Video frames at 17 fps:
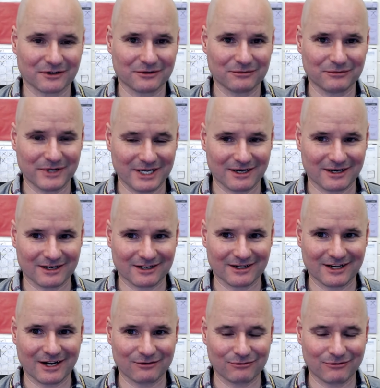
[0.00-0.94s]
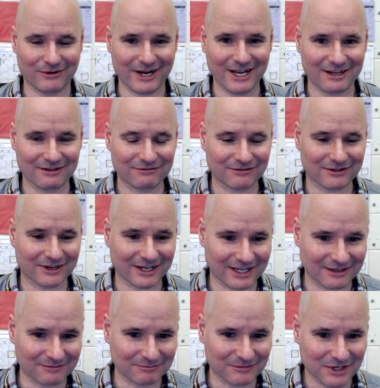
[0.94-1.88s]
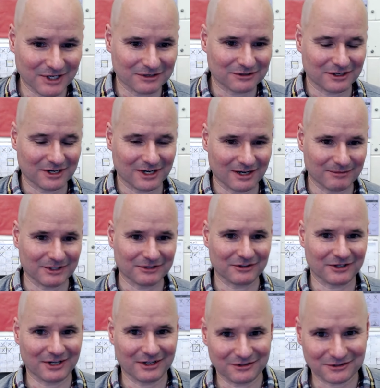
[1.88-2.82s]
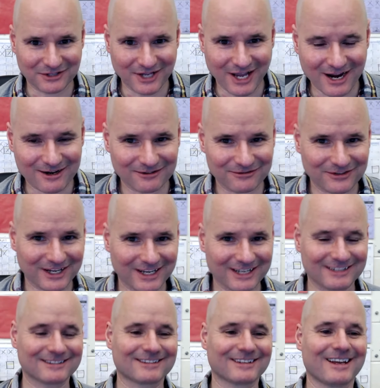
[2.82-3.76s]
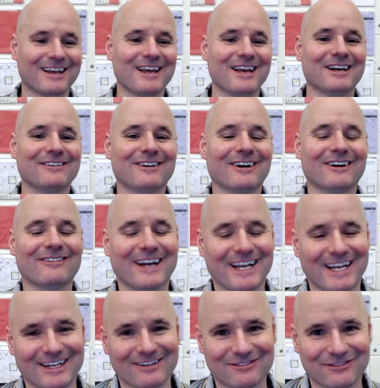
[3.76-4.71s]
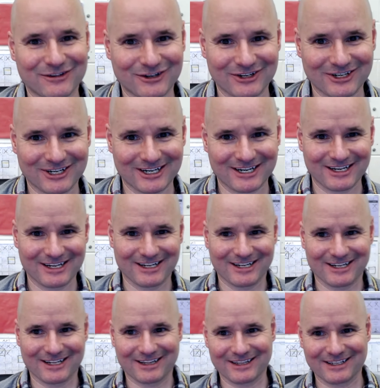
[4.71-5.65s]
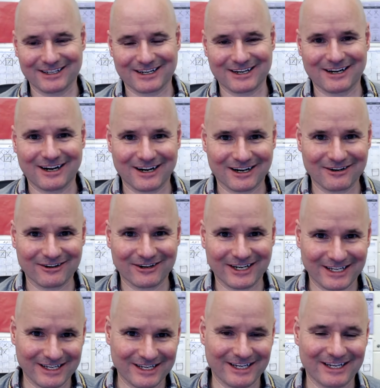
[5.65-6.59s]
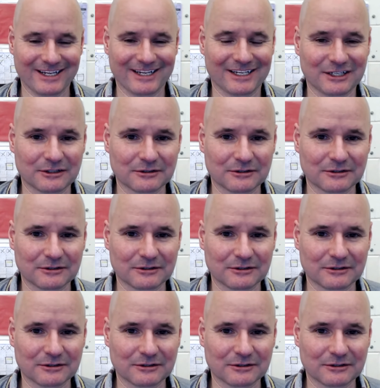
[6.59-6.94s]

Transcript: We are not waiting for him to come as another sacrifice. We're waiting for the conquering king.